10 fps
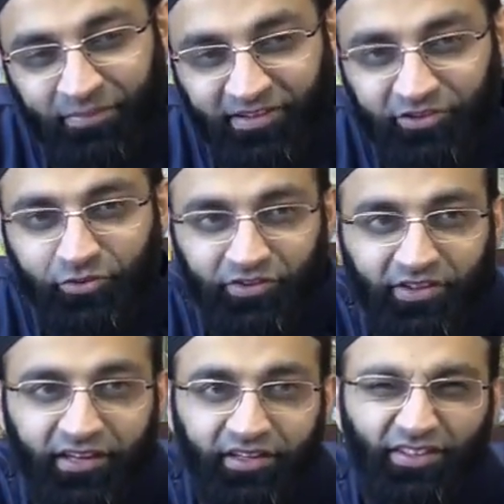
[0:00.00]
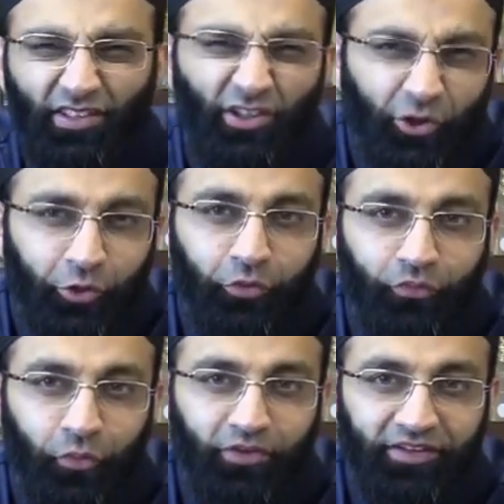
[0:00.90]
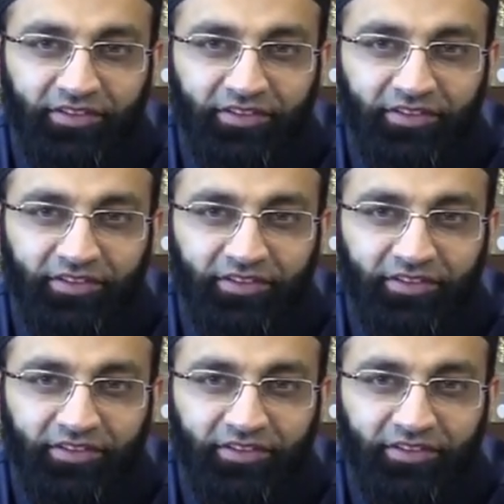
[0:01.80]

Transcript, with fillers: Massachusetts, I guess, is the third or fourth